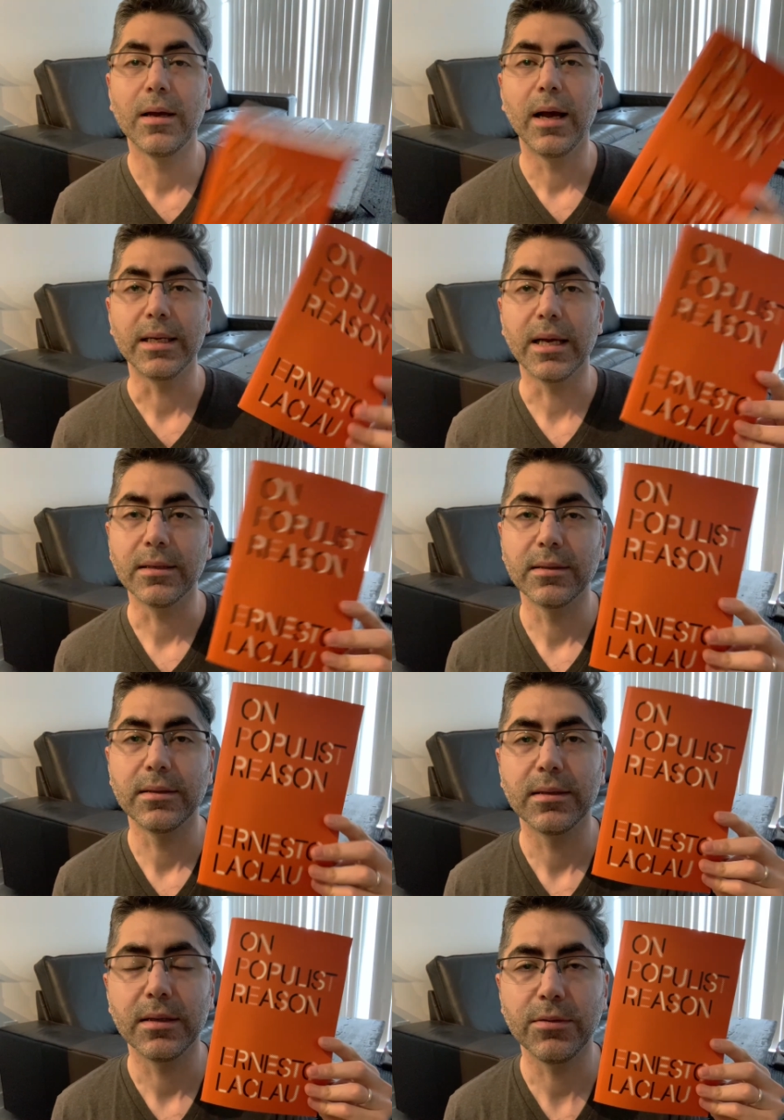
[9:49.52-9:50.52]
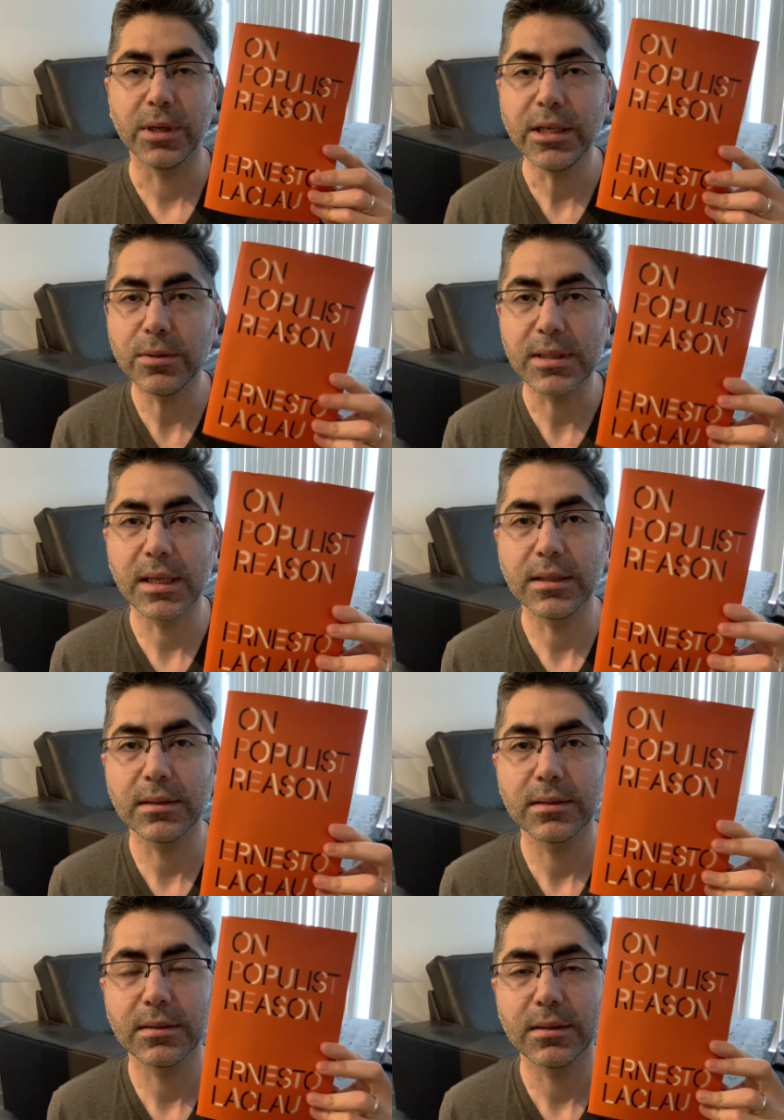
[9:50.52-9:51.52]
Again, if you're interested
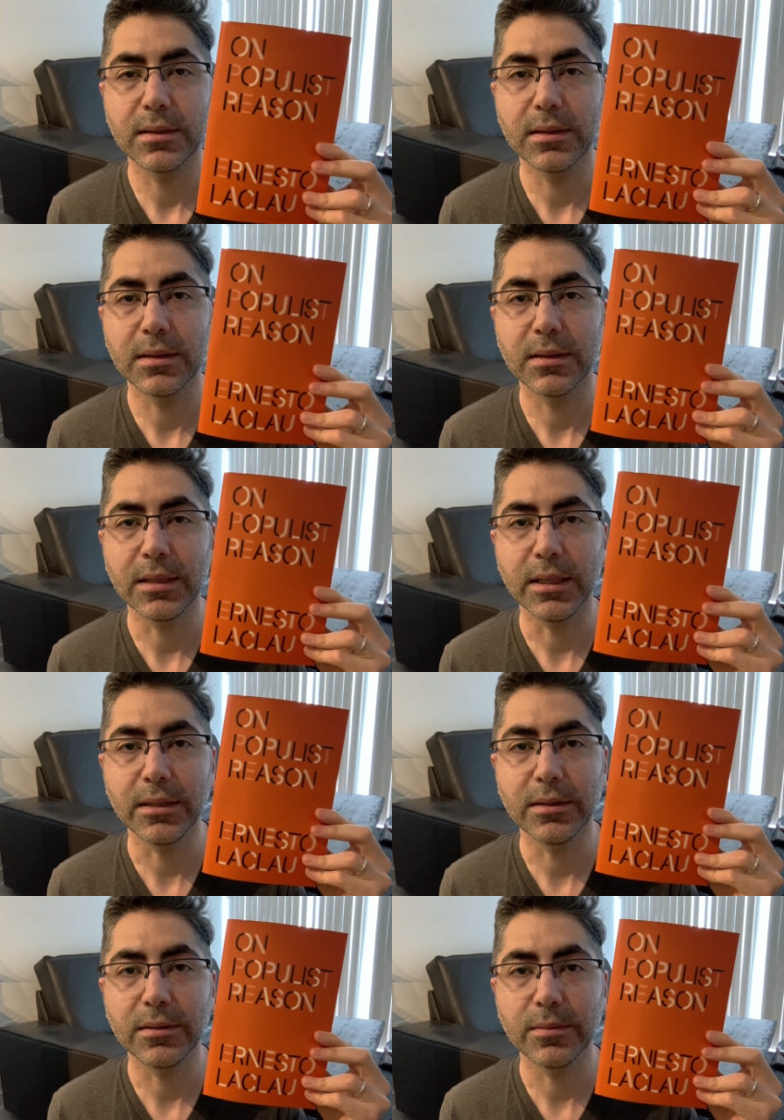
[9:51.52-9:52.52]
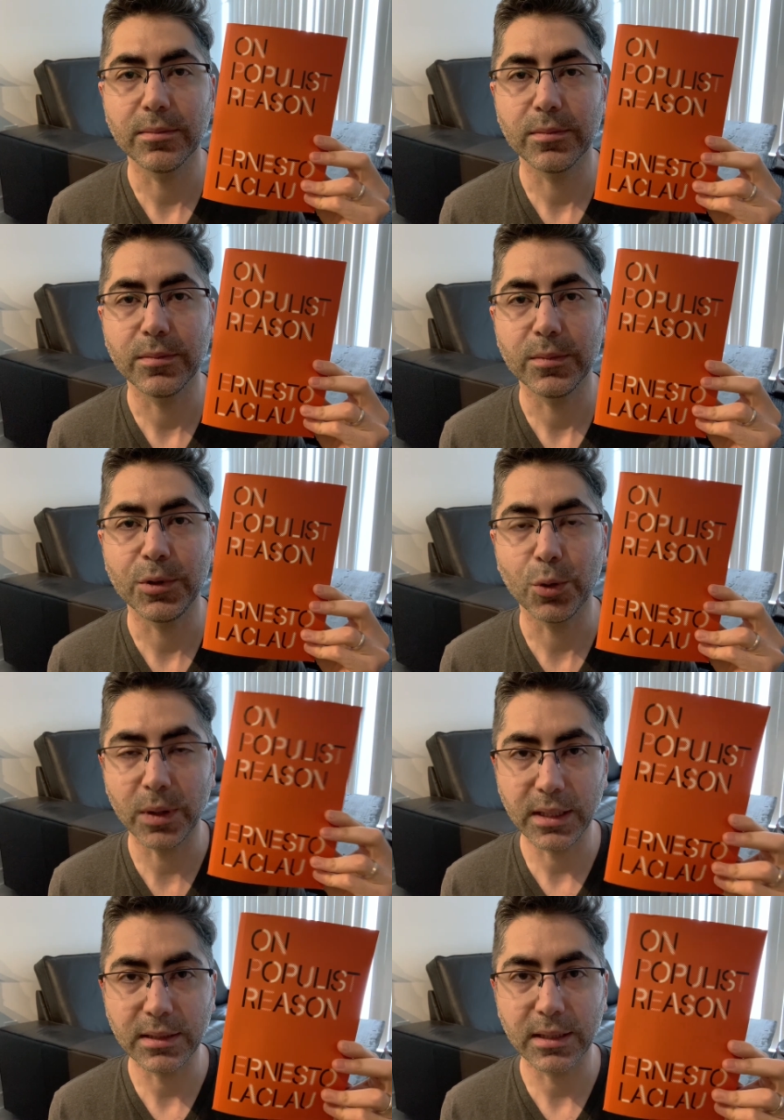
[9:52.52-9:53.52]
in
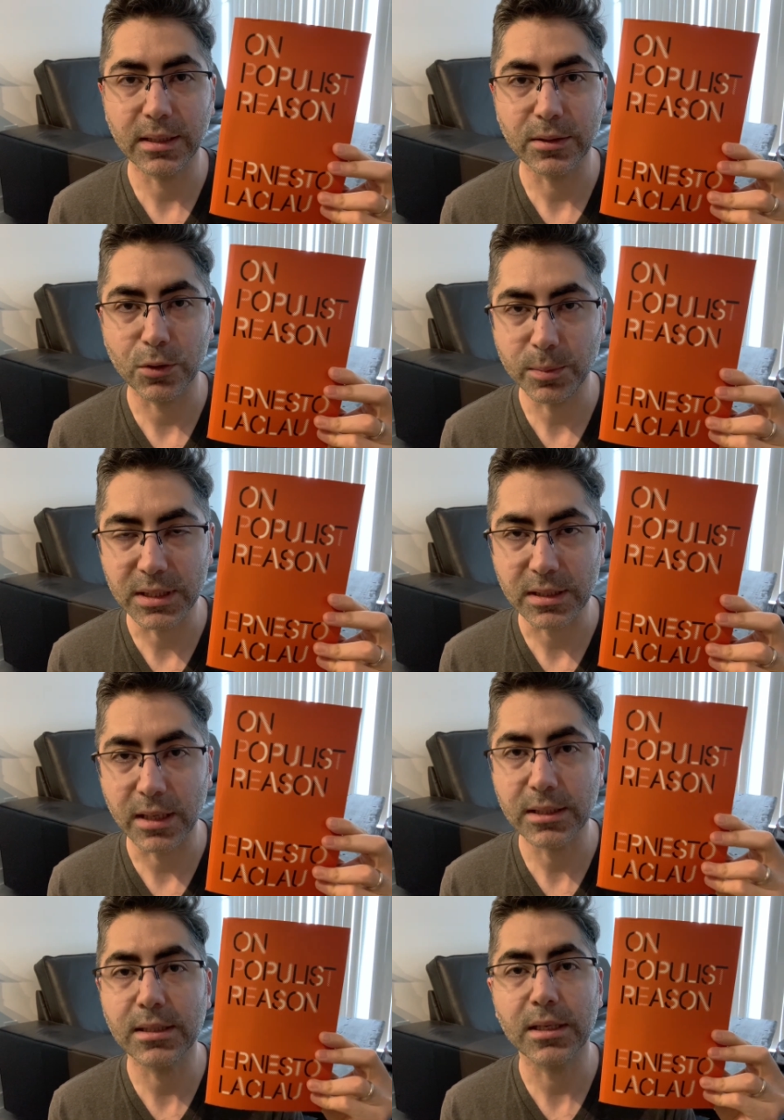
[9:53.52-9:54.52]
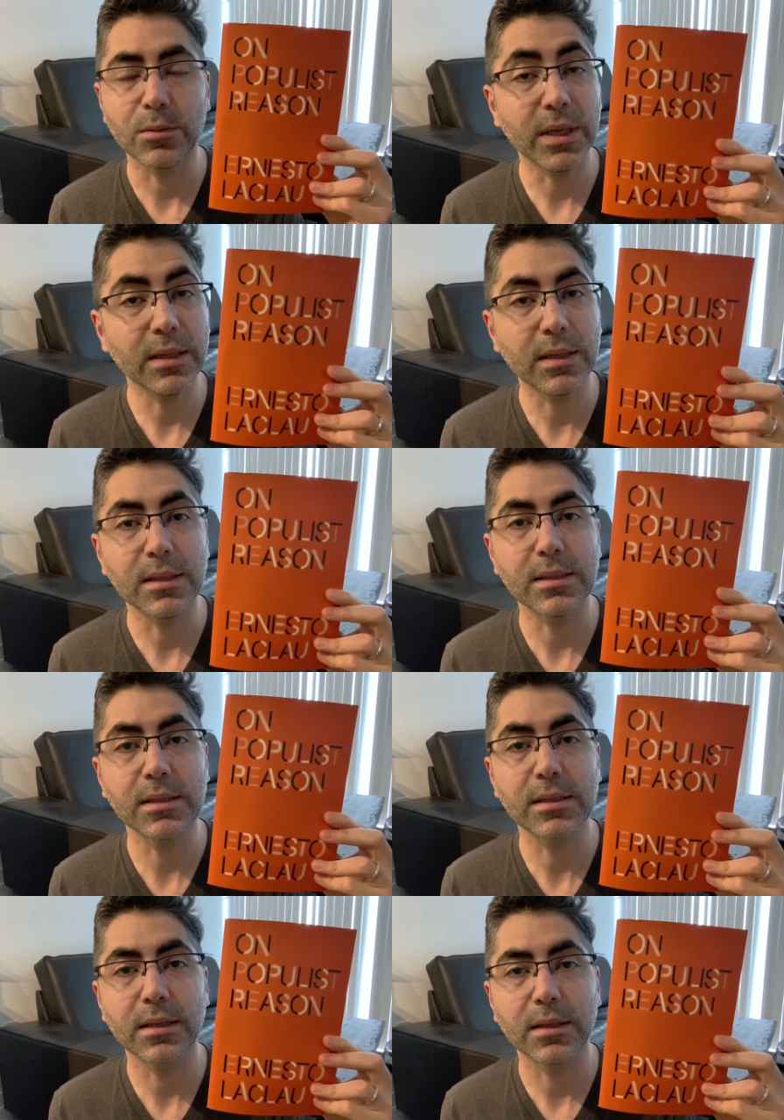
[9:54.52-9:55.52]
joining the group discussions and read
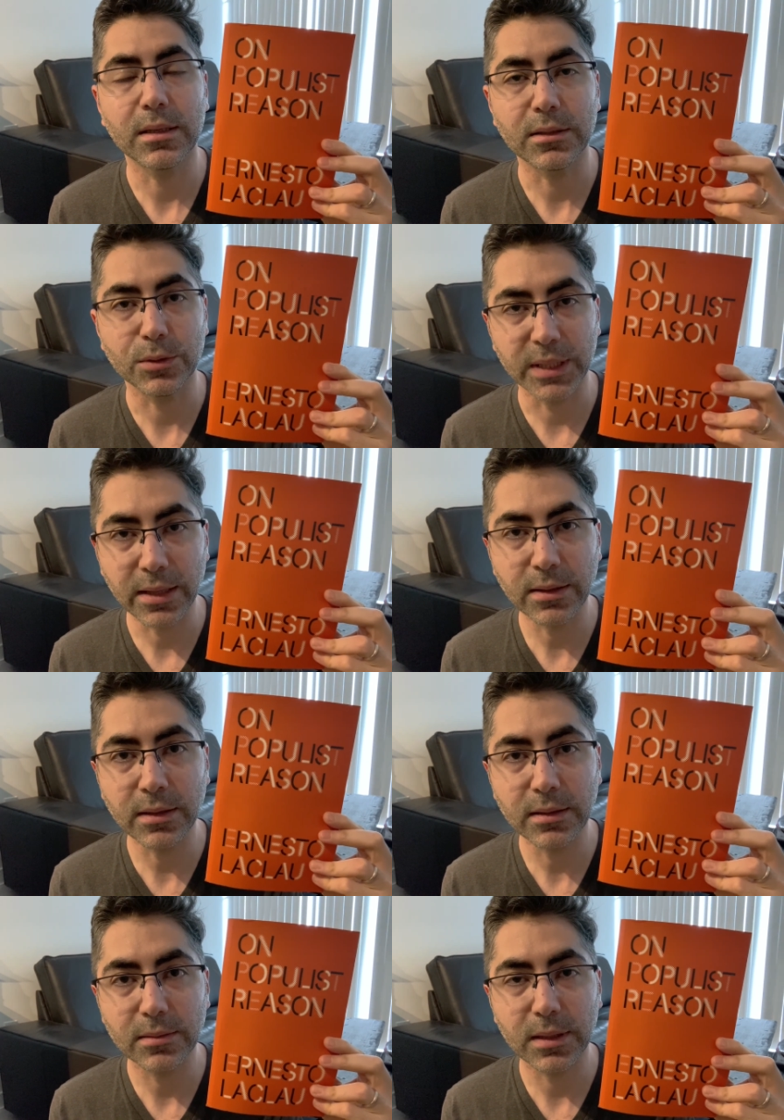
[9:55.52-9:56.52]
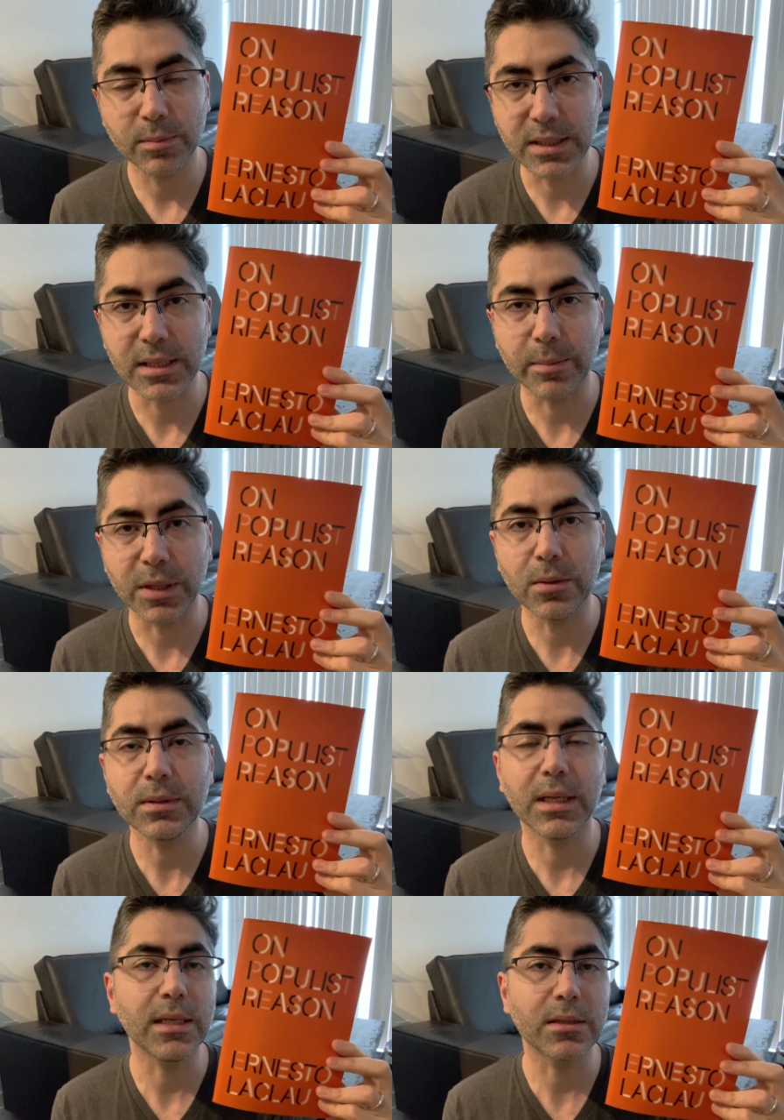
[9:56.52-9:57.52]
this together, please let me know.
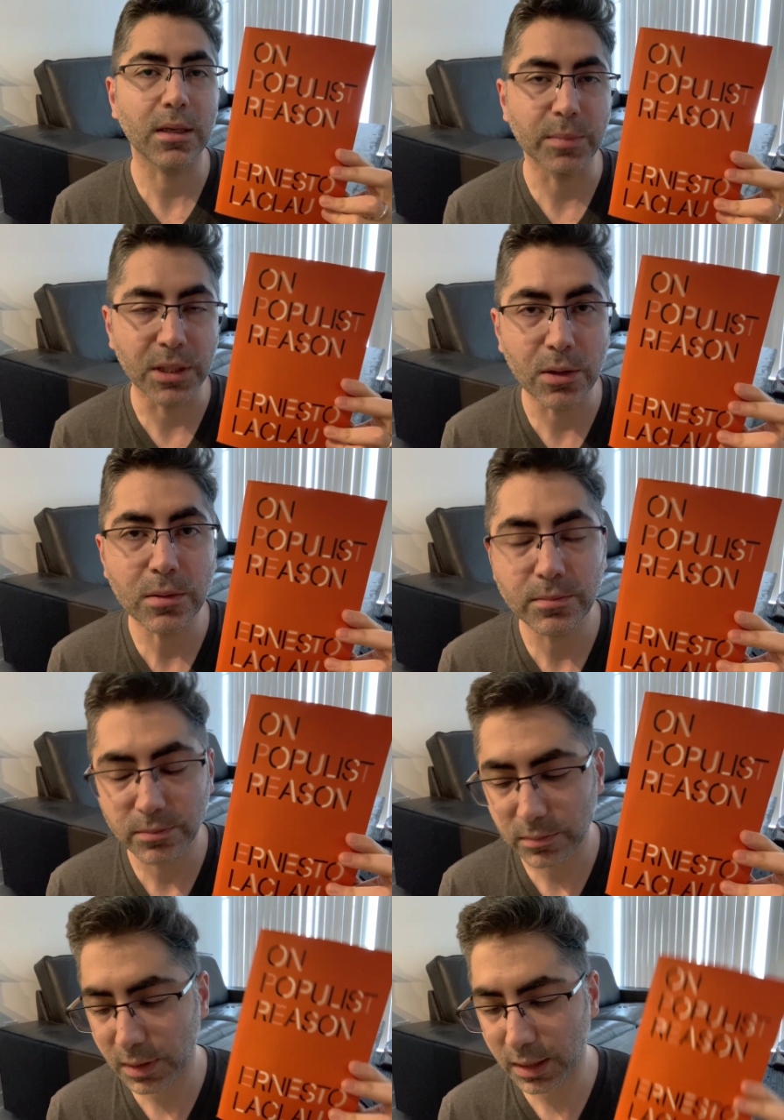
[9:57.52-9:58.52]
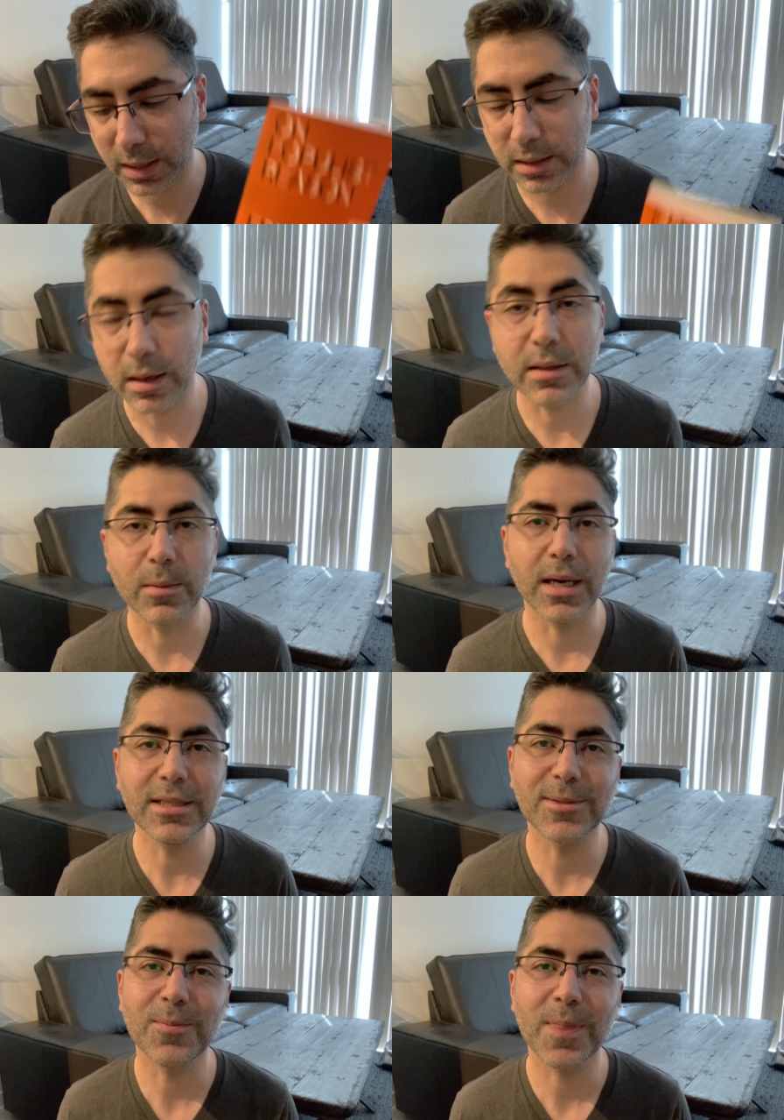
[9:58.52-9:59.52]
The links are below. Otherwise,